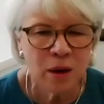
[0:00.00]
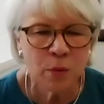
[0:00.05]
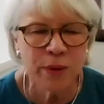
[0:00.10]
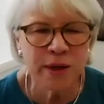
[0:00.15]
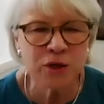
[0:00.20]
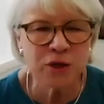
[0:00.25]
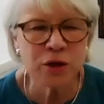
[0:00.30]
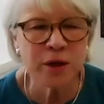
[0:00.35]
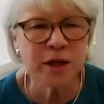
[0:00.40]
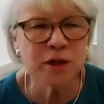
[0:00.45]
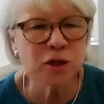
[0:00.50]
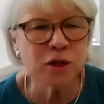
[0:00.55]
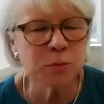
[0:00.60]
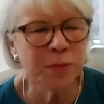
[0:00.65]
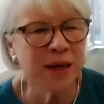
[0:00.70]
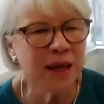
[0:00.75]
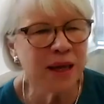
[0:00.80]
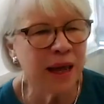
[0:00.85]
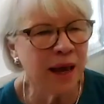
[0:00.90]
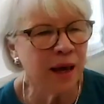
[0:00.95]
we changed
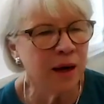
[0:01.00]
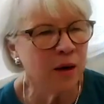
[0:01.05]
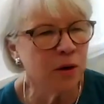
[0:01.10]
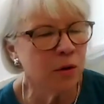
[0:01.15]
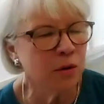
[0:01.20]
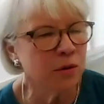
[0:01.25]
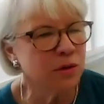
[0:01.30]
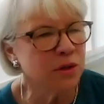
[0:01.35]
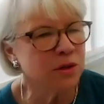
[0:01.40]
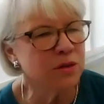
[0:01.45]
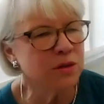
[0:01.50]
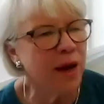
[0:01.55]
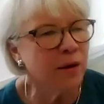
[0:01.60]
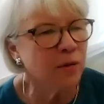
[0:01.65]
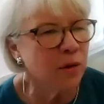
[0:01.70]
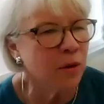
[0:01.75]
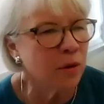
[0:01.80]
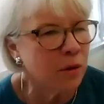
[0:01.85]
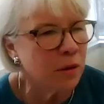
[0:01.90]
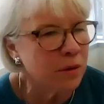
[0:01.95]
mechanical to
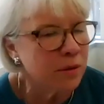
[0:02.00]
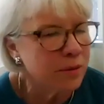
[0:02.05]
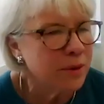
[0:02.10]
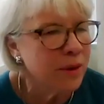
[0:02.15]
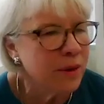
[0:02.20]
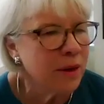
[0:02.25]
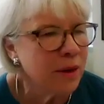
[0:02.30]
technical.